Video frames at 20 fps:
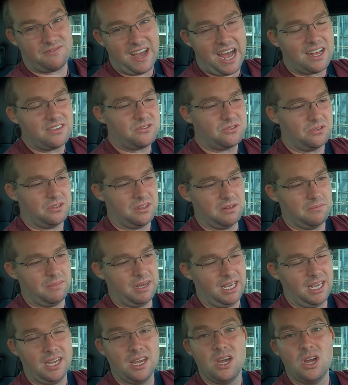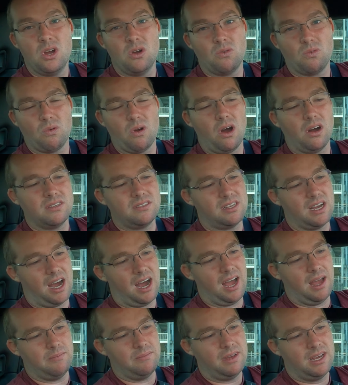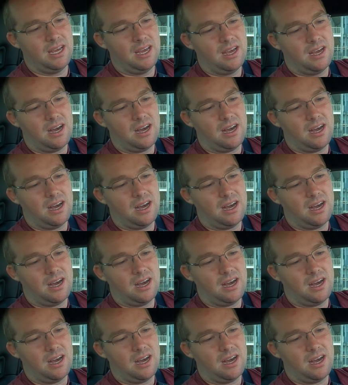faster than me raw time.